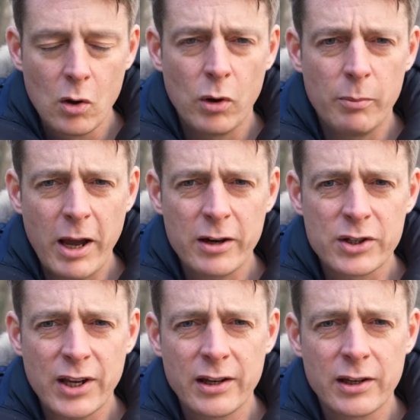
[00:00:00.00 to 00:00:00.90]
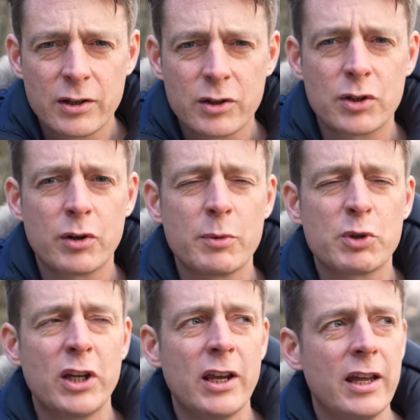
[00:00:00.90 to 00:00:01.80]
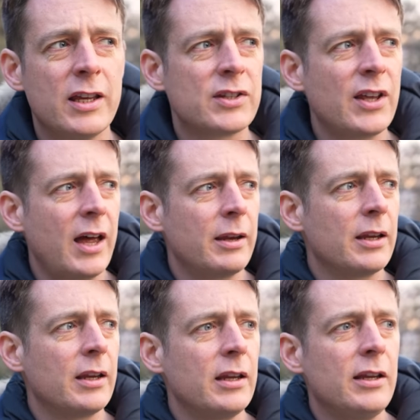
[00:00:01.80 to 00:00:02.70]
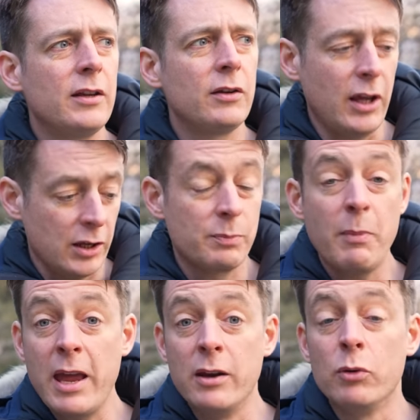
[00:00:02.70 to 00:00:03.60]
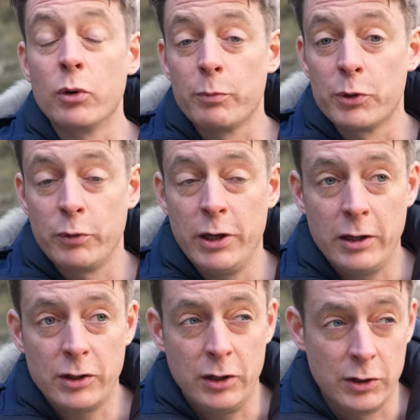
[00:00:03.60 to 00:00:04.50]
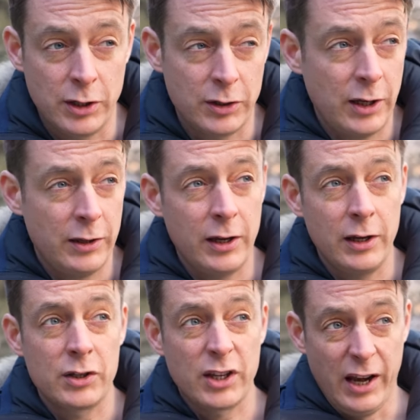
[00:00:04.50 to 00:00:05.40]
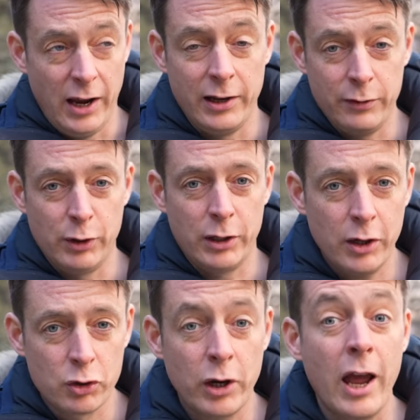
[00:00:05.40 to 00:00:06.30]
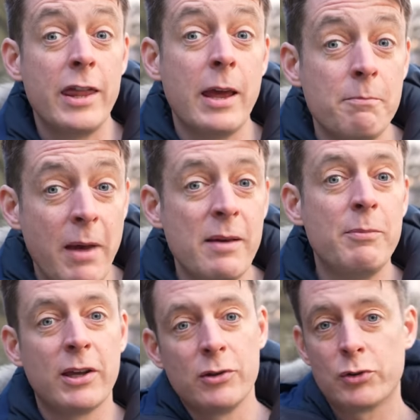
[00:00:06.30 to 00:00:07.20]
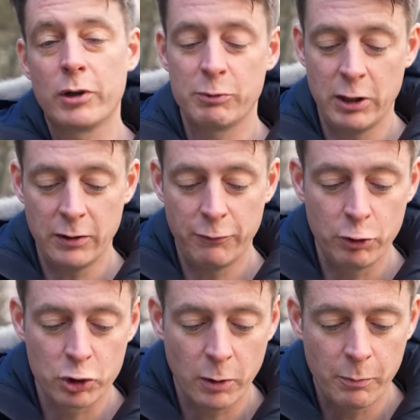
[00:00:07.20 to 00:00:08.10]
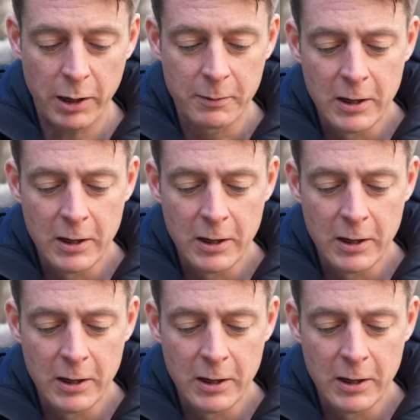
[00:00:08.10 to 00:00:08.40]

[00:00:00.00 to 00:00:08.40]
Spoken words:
Well, my understanding of the conscription is that, yes, men who are between 18 and 60, I think it is, cannot leave the country, and they may be conscripted in the future, but